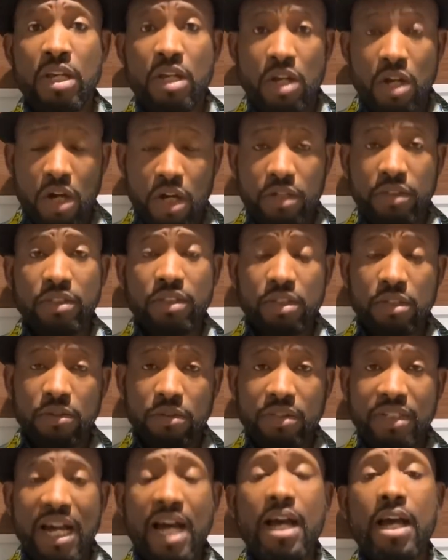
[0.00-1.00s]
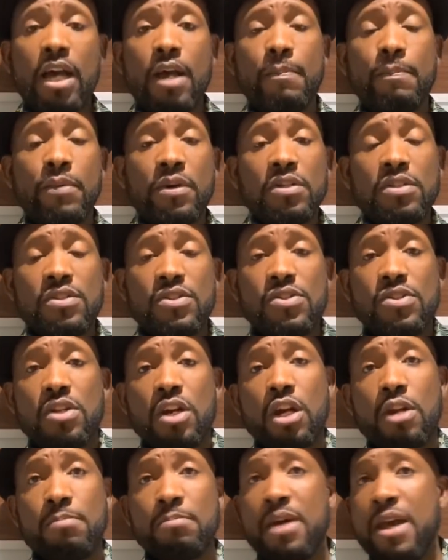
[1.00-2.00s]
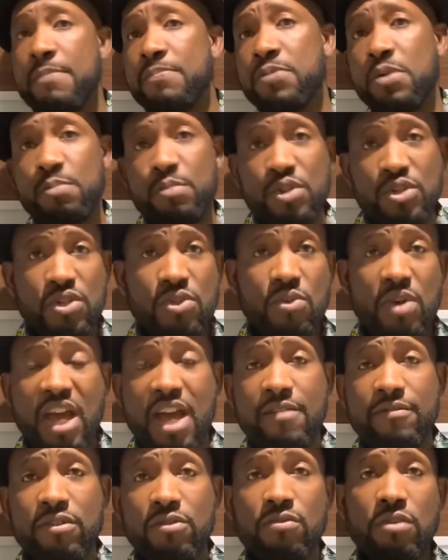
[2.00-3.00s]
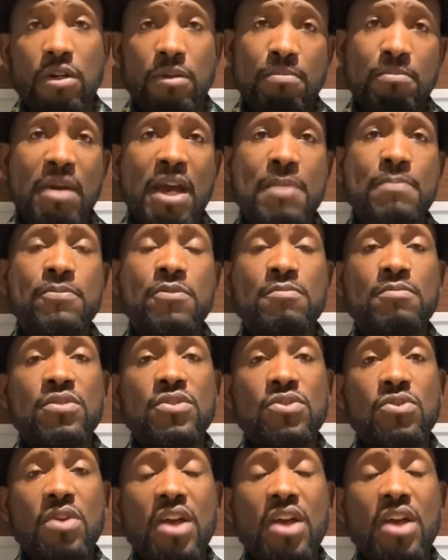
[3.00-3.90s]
until that airport is done. My promise to everyone, my promise to